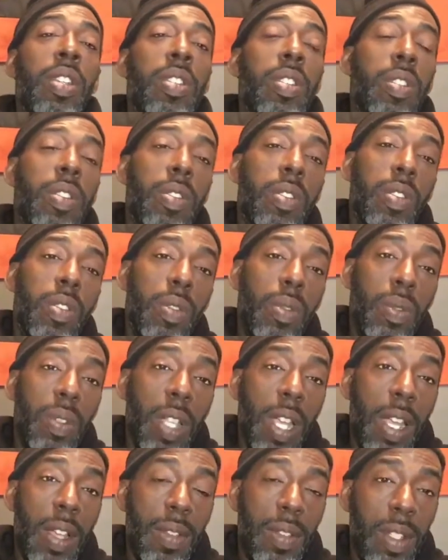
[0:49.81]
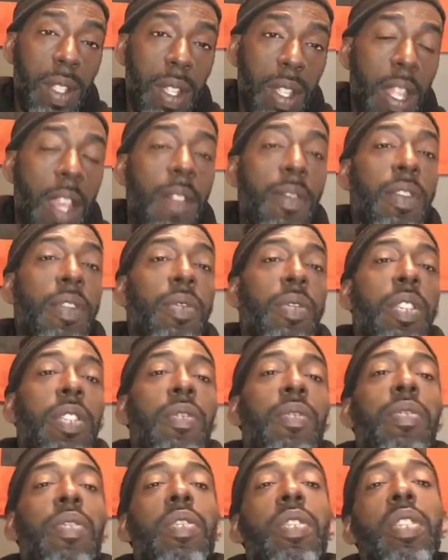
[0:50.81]
Since 2011, we
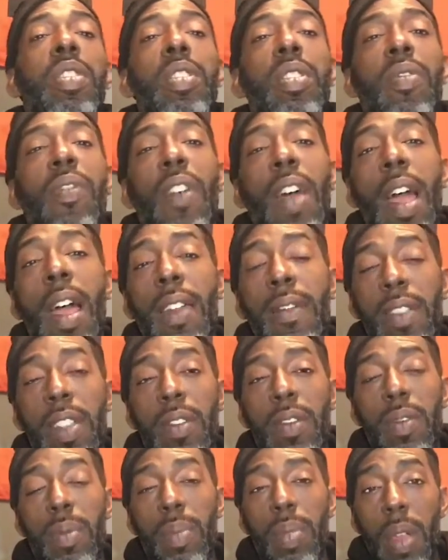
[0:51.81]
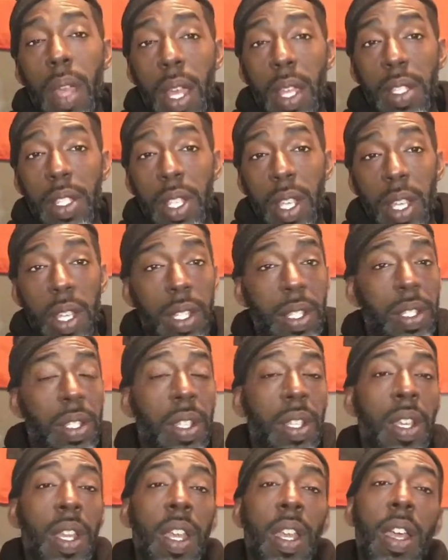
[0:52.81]
have released 5 different projects.